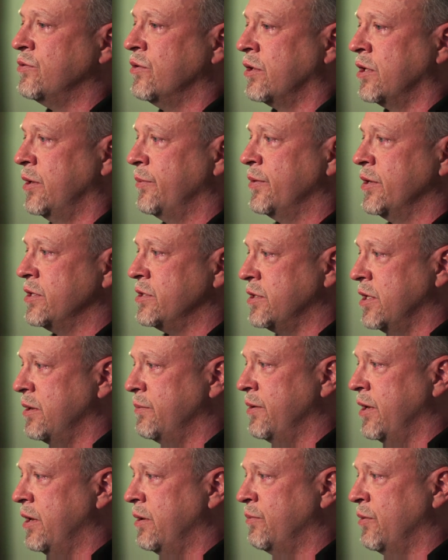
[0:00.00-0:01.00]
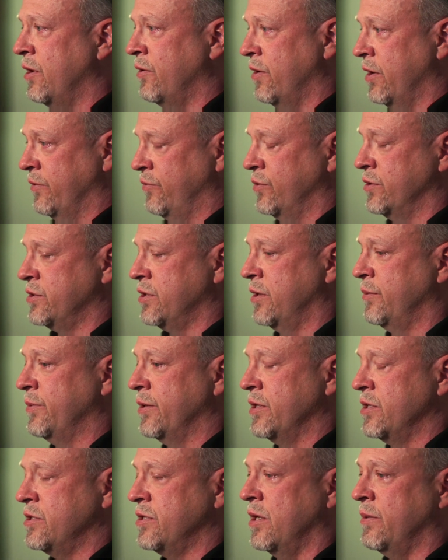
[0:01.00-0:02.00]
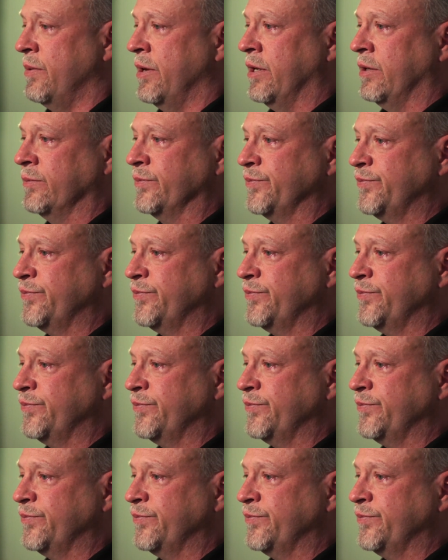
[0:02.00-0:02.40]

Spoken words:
were coming to see me, my wife was coming to see me.